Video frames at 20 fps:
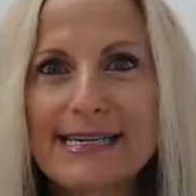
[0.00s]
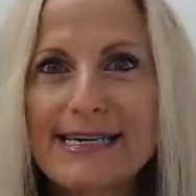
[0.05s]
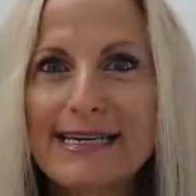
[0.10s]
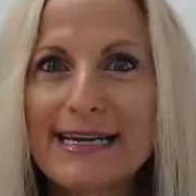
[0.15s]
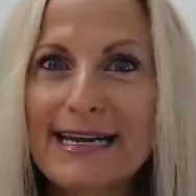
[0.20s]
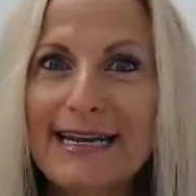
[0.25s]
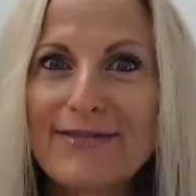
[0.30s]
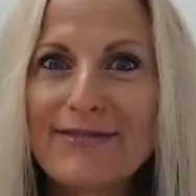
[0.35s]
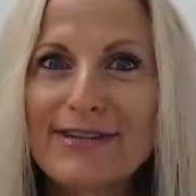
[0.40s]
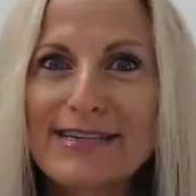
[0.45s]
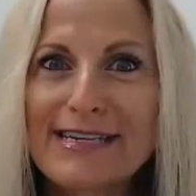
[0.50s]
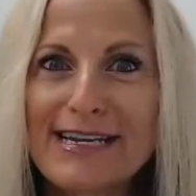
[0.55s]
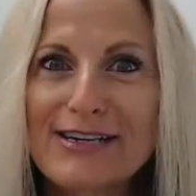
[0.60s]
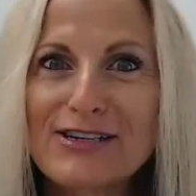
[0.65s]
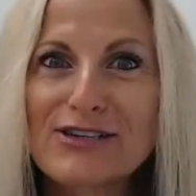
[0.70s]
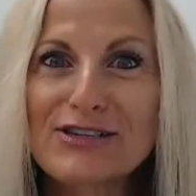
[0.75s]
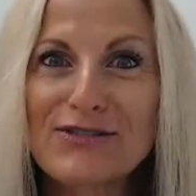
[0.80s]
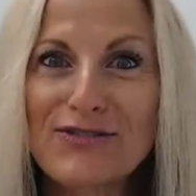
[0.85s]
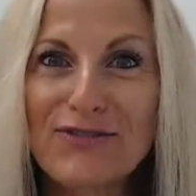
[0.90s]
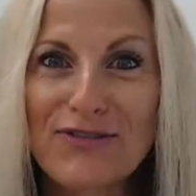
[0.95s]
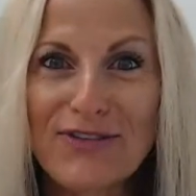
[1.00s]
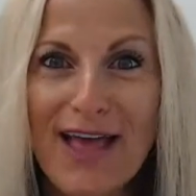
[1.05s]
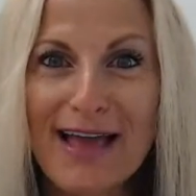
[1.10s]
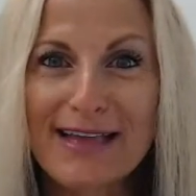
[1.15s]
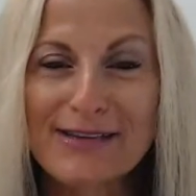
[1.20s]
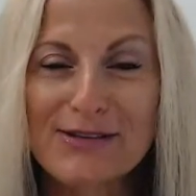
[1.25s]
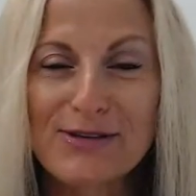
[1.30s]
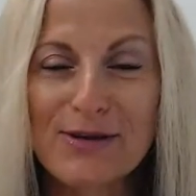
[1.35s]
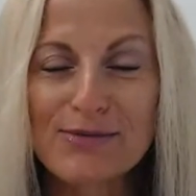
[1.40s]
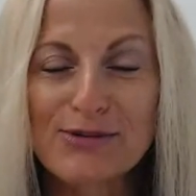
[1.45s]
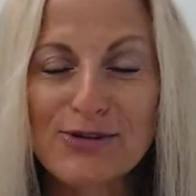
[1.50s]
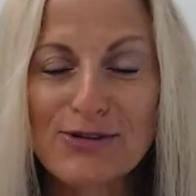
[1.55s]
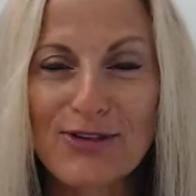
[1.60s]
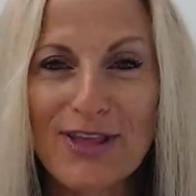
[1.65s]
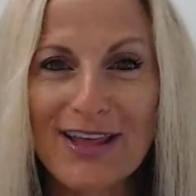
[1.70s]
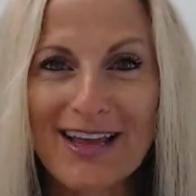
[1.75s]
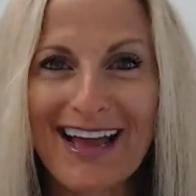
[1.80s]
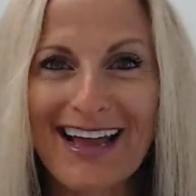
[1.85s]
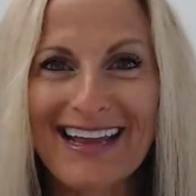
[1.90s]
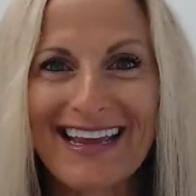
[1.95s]
seen any invitations for that, so I'm sure
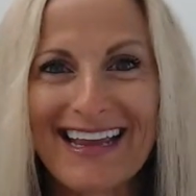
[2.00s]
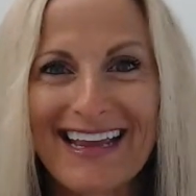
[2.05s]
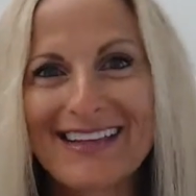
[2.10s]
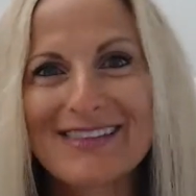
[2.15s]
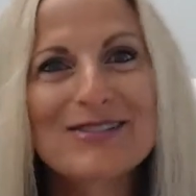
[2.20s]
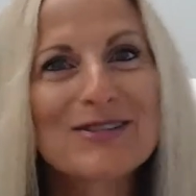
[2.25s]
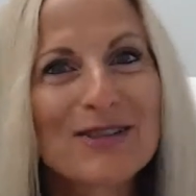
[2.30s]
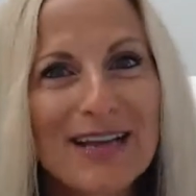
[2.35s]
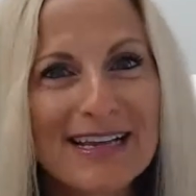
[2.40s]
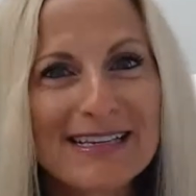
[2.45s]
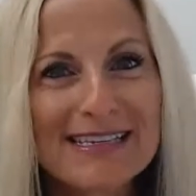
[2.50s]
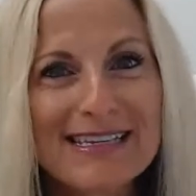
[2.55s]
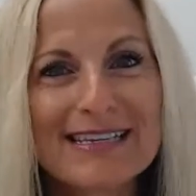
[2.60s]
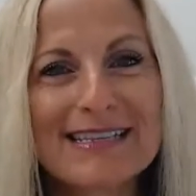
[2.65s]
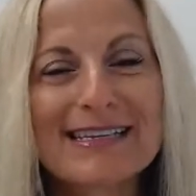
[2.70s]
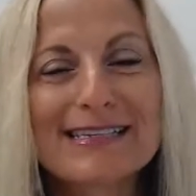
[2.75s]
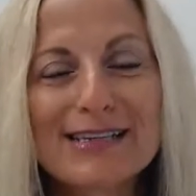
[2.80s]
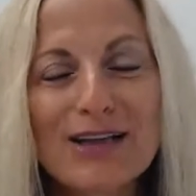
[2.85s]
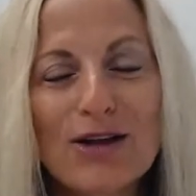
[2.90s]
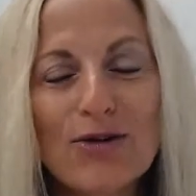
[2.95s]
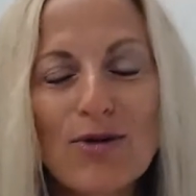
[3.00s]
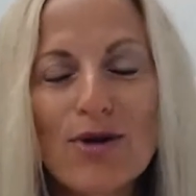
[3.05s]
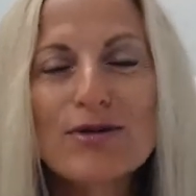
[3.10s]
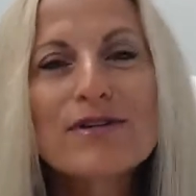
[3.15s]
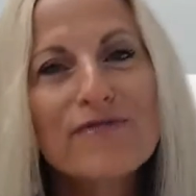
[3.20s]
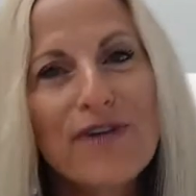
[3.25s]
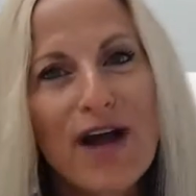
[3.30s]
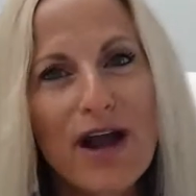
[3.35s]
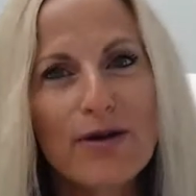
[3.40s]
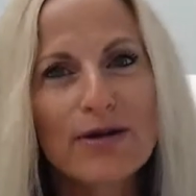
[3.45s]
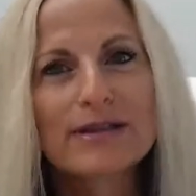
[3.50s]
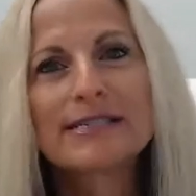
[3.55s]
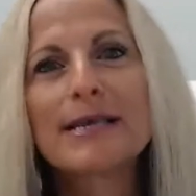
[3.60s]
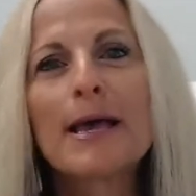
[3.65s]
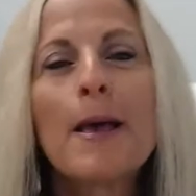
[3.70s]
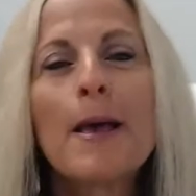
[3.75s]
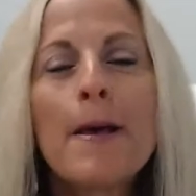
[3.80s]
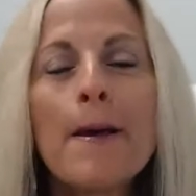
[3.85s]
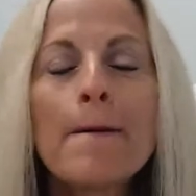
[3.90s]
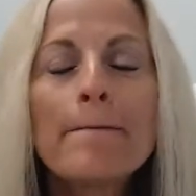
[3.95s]
that got canceled because of this coronavirus.
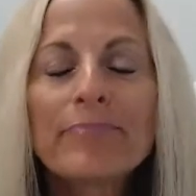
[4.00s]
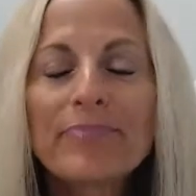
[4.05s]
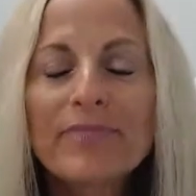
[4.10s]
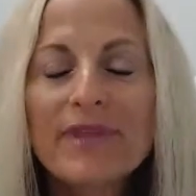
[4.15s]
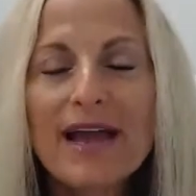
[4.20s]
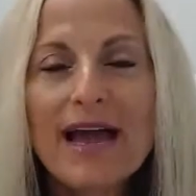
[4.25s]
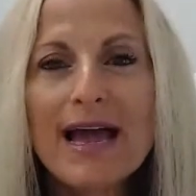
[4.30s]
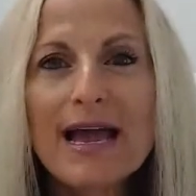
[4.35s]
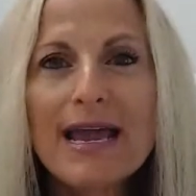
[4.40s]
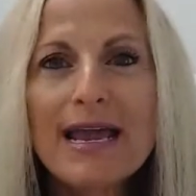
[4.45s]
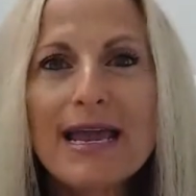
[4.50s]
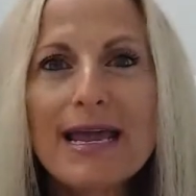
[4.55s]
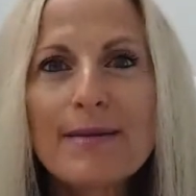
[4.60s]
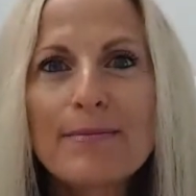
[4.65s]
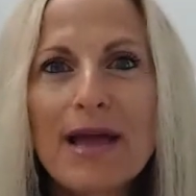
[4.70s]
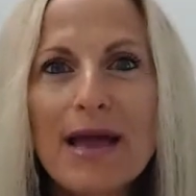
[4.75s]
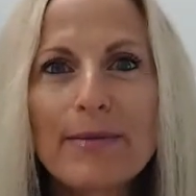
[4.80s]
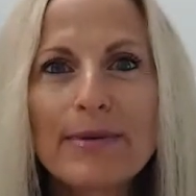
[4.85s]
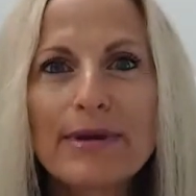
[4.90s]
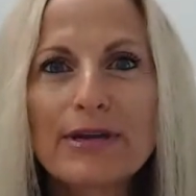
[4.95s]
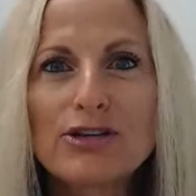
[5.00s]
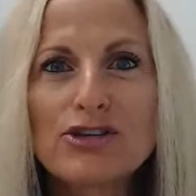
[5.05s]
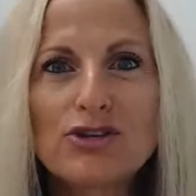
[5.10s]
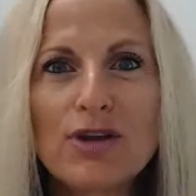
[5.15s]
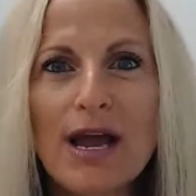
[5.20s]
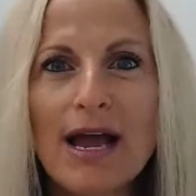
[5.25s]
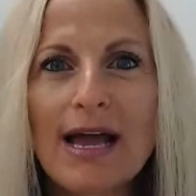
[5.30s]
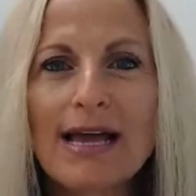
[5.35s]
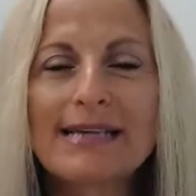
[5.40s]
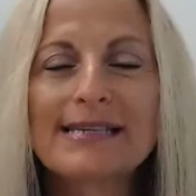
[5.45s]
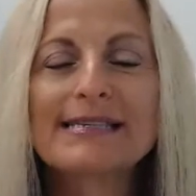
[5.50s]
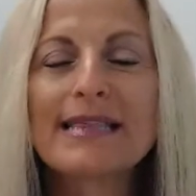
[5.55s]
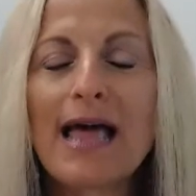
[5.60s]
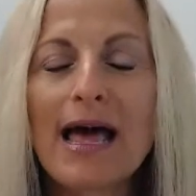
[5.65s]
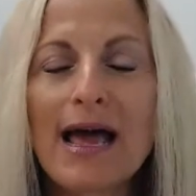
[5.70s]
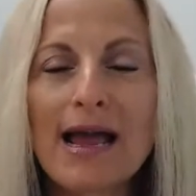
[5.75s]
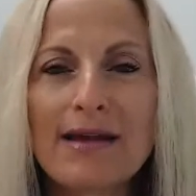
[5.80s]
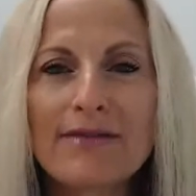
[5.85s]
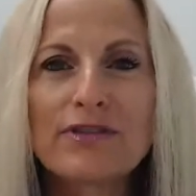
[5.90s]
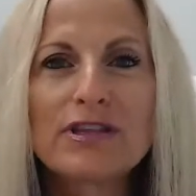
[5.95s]
I am coming to you guys
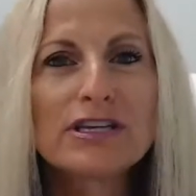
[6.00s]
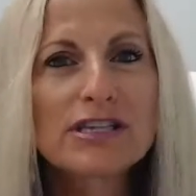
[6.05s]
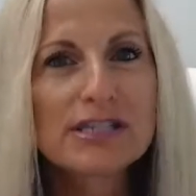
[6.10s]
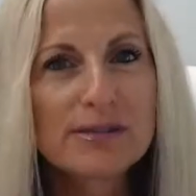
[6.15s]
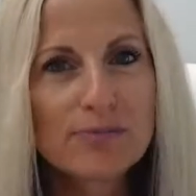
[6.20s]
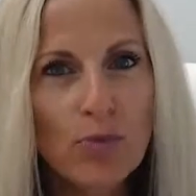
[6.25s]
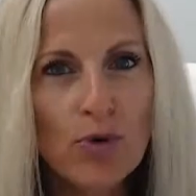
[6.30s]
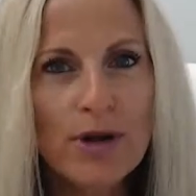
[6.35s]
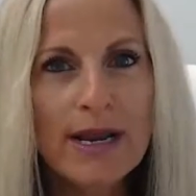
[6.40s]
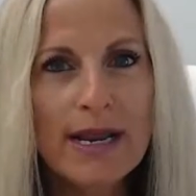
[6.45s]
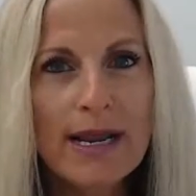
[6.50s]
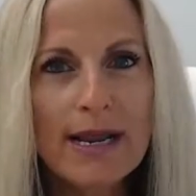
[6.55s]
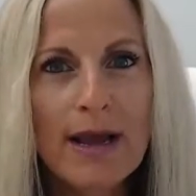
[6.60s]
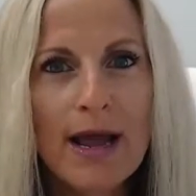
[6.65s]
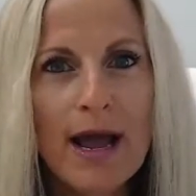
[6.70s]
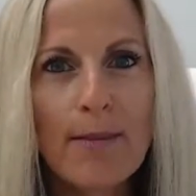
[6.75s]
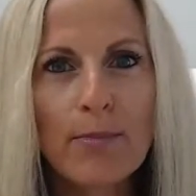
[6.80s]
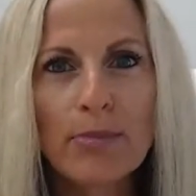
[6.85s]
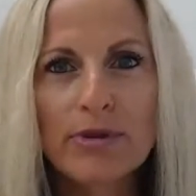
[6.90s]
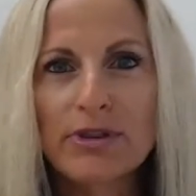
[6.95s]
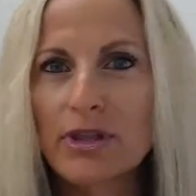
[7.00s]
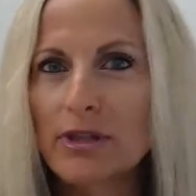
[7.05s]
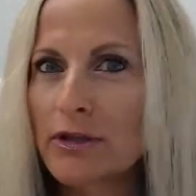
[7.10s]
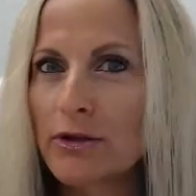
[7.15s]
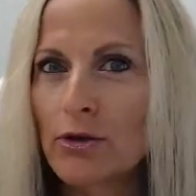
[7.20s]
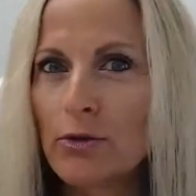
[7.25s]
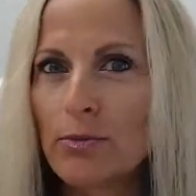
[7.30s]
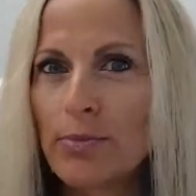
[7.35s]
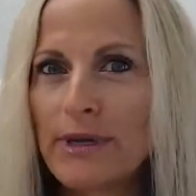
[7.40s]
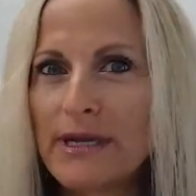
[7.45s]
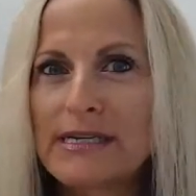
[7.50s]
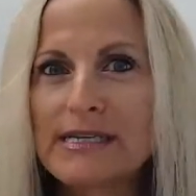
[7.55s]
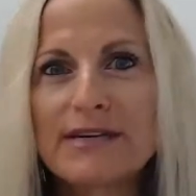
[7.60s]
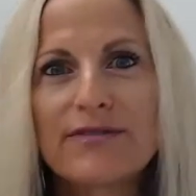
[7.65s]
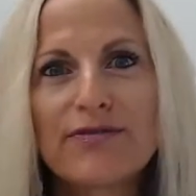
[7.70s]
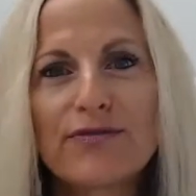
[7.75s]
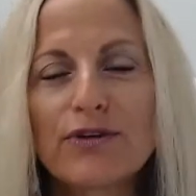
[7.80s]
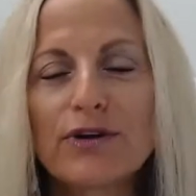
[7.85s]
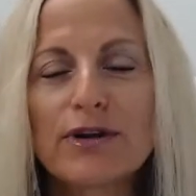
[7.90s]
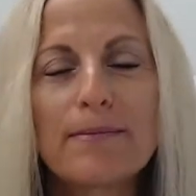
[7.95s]
live this morning with a little bit
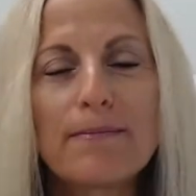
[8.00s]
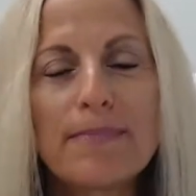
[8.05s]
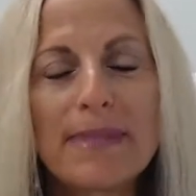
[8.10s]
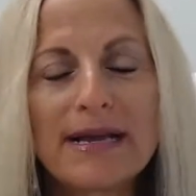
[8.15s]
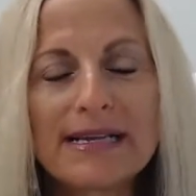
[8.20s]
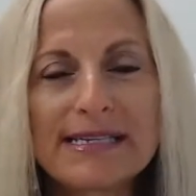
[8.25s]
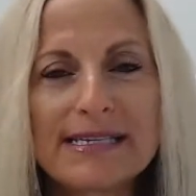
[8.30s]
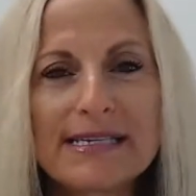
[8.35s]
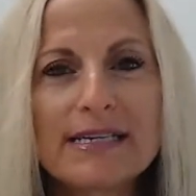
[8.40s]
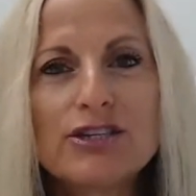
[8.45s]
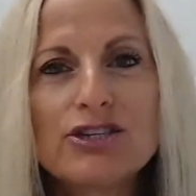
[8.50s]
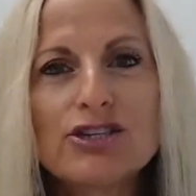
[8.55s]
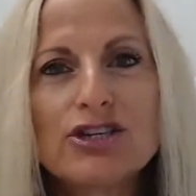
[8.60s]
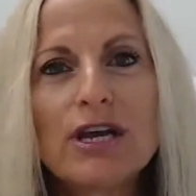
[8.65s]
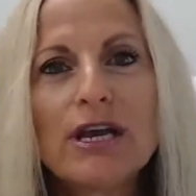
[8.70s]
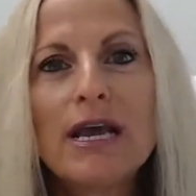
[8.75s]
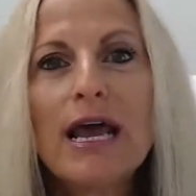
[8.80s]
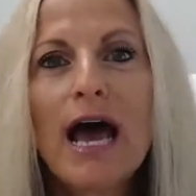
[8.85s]
different message.